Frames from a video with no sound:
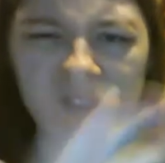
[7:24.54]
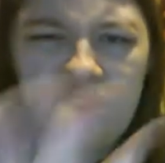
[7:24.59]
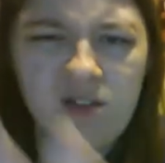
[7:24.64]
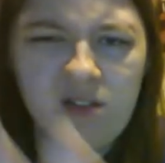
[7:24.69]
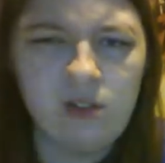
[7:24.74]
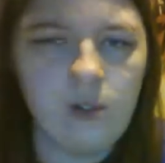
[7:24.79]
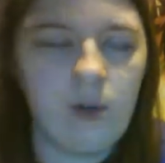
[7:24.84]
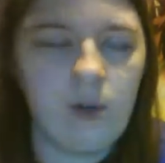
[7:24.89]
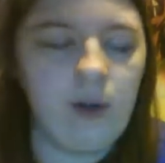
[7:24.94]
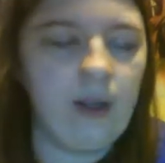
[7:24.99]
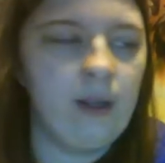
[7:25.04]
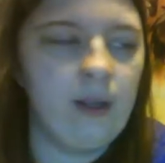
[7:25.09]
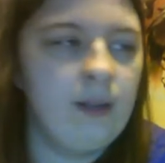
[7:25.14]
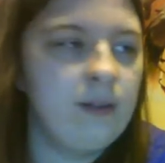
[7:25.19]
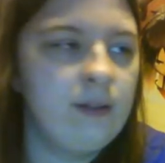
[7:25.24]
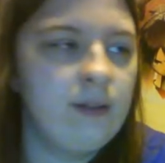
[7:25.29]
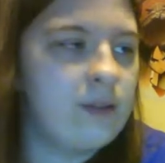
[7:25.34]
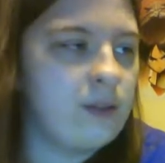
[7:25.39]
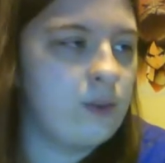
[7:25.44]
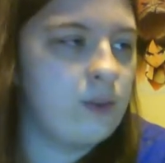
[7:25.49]
sorry,
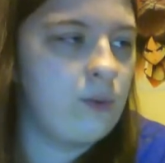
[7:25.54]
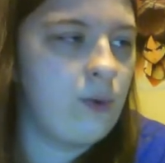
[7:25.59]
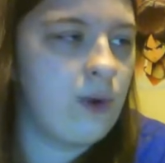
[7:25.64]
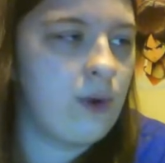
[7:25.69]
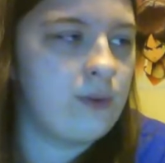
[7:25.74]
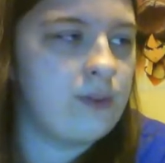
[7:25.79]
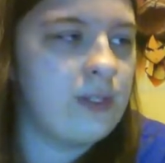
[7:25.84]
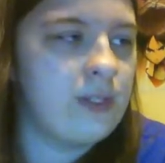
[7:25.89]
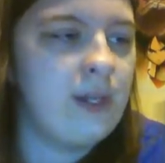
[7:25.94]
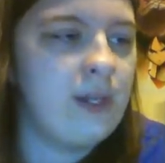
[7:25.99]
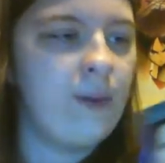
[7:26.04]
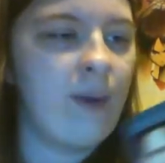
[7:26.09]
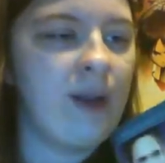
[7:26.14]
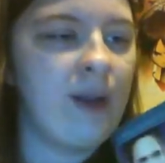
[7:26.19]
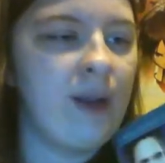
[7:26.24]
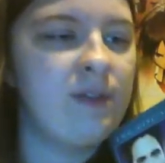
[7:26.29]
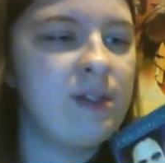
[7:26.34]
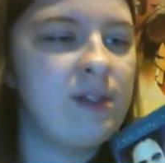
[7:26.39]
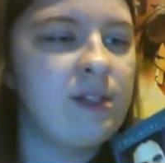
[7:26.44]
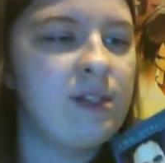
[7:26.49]
that's gross.
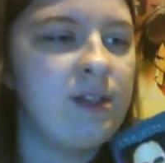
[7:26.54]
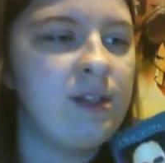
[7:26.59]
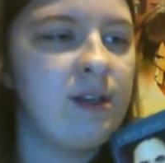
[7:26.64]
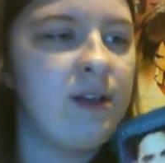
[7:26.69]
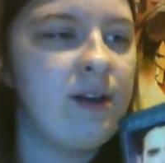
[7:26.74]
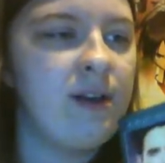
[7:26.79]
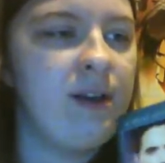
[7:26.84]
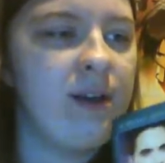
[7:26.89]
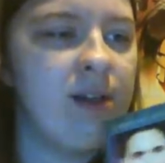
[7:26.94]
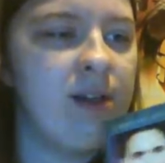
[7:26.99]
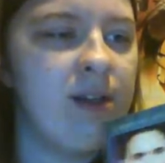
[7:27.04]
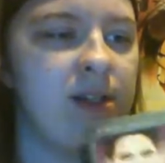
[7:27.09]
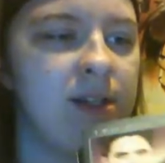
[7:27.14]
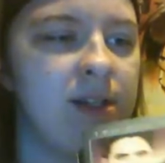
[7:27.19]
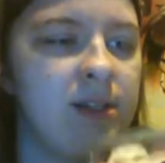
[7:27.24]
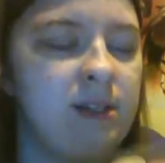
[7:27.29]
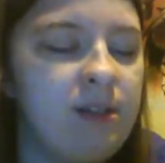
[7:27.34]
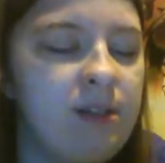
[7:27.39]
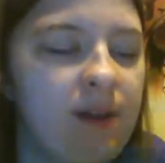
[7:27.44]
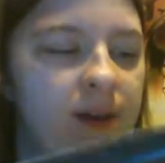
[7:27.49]
Anyway, the series
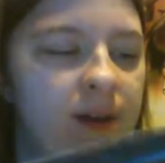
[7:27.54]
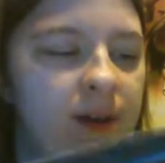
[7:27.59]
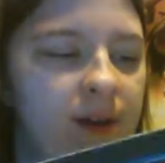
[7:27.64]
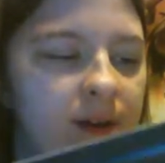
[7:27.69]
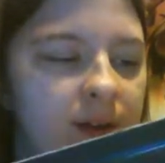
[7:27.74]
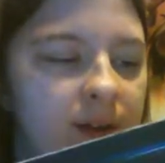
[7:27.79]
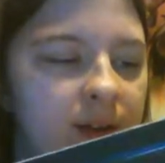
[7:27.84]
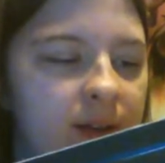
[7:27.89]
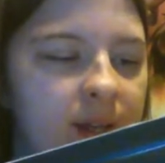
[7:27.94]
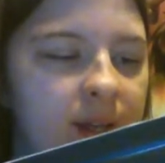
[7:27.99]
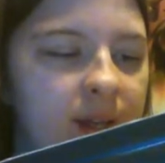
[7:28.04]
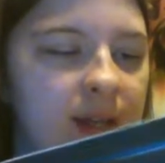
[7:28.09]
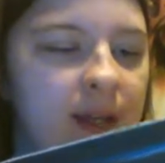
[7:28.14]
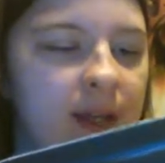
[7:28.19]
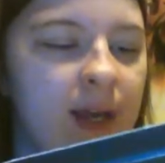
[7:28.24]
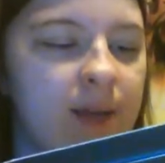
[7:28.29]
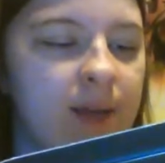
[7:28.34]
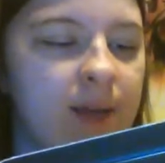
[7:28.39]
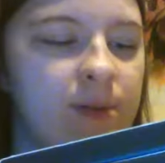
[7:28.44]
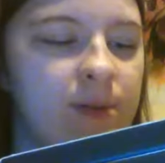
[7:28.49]
is not, like,
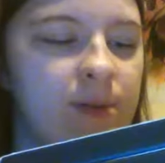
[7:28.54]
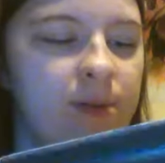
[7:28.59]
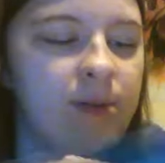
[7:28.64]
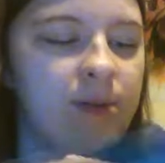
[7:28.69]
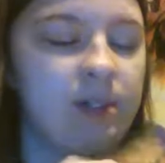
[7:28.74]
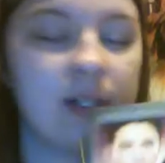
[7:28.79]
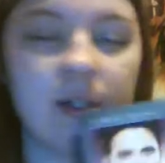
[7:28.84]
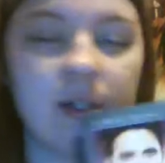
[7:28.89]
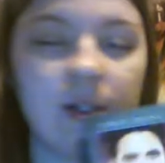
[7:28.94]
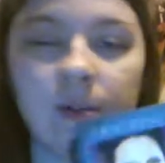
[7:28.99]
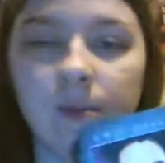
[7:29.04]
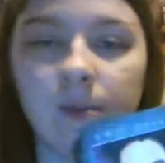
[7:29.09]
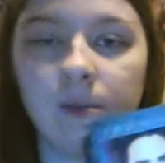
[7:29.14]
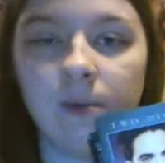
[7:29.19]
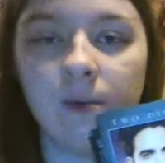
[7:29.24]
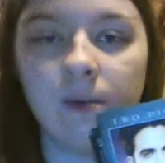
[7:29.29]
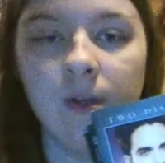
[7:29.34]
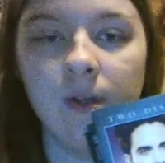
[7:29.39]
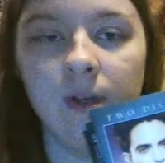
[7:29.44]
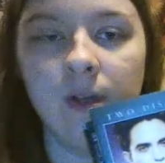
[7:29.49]
absolutely
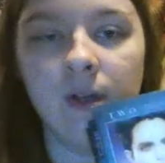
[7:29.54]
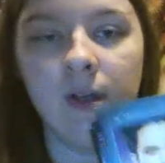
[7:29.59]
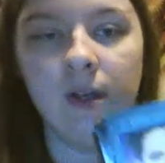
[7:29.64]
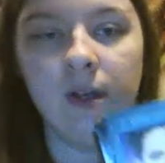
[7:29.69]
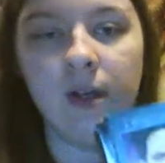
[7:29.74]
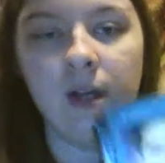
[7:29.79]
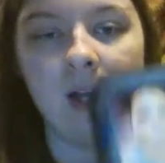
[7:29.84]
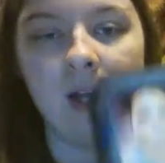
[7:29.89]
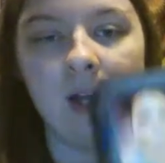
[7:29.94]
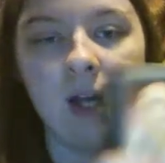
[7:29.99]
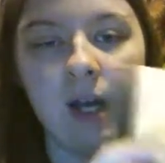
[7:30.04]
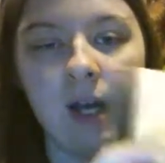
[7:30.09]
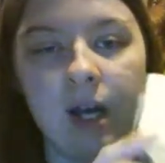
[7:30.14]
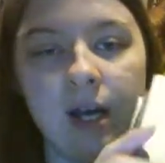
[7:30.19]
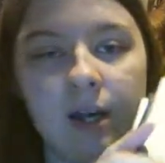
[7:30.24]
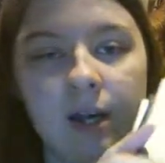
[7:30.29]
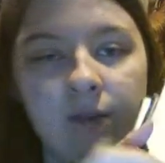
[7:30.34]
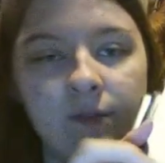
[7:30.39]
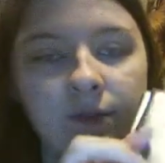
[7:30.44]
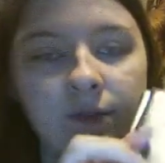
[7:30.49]
terrible.
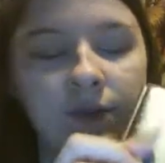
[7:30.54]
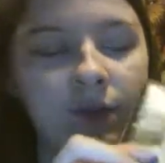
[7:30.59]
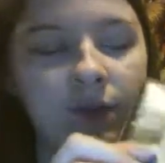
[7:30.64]
I've,